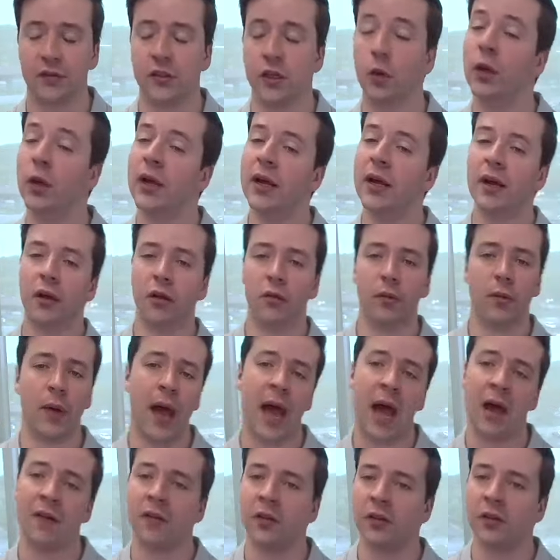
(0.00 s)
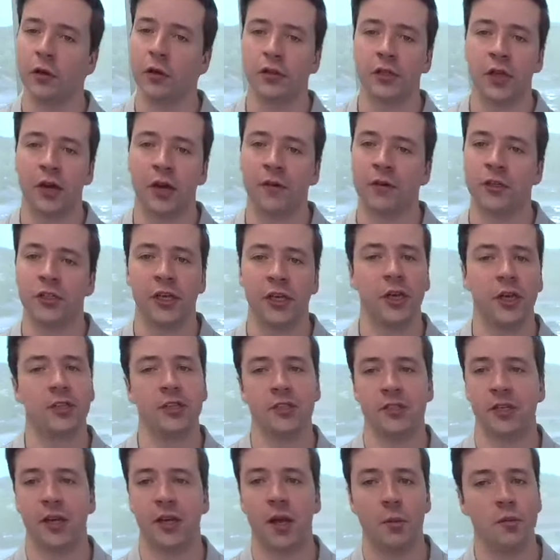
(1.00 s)
So having those
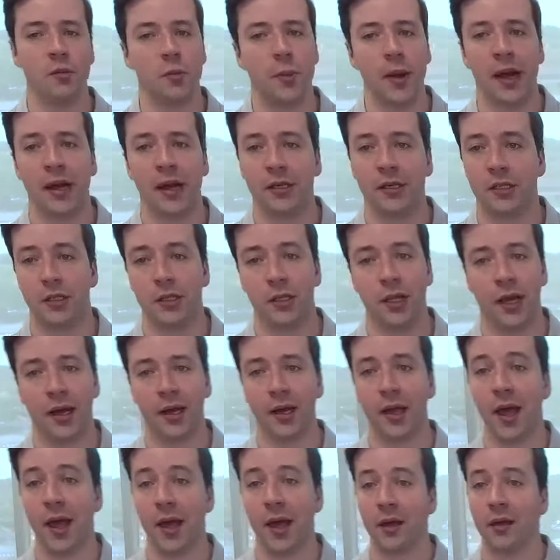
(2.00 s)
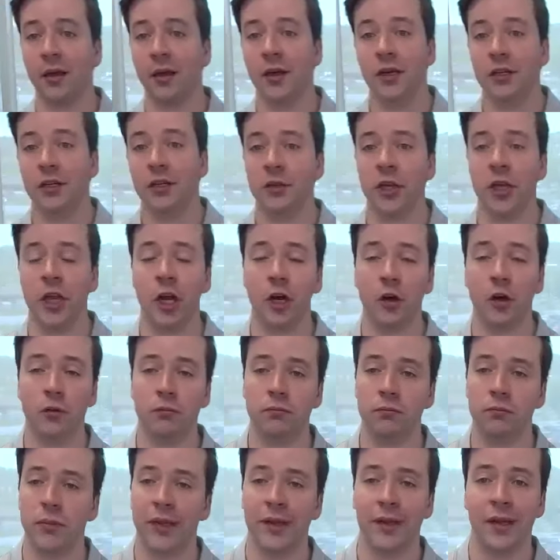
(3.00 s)
conversations, it comes back to like, hey, you
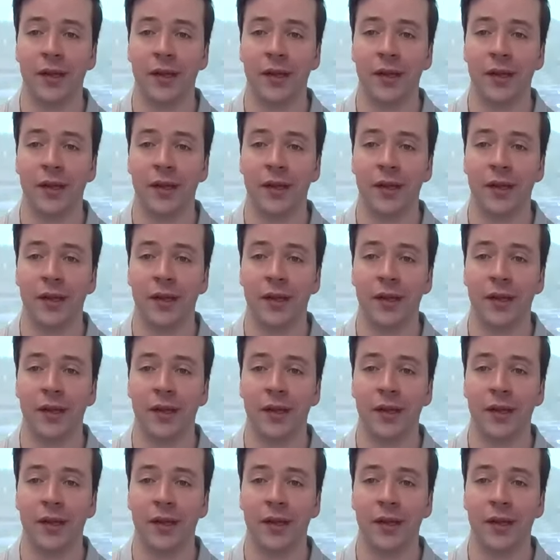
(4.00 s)
know,